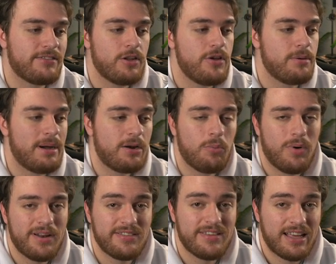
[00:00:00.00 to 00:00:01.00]
to learn about
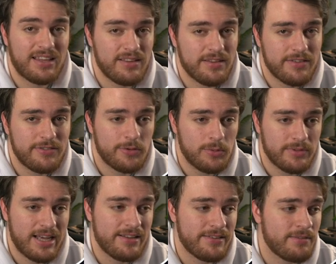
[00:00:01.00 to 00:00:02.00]
what exactly this tool
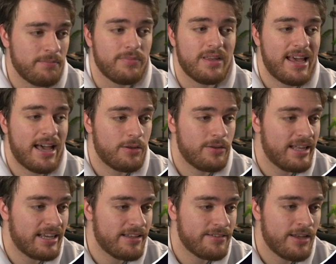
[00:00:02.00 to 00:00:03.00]
does. The download
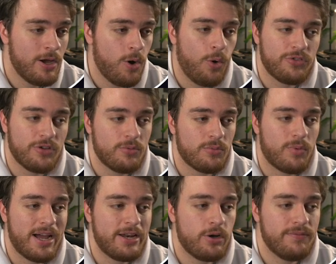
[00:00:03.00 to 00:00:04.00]
link is also
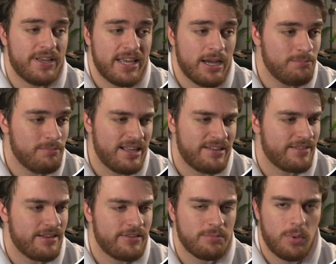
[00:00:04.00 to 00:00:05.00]
right over here. It's
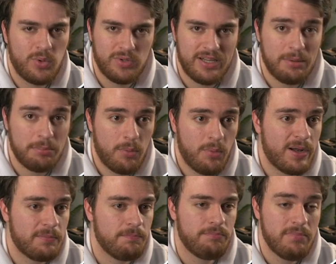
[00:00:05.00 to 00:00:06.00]
the small number
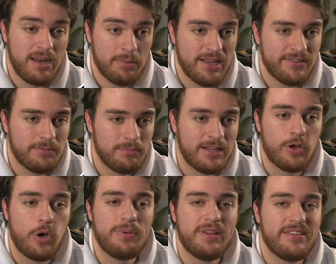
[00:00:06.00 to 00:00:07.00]
one. Anyways, let's
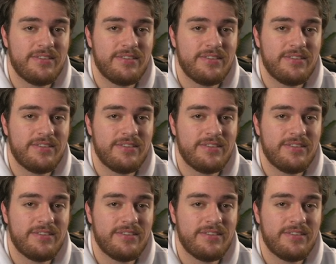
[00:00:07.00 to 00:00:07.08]
open the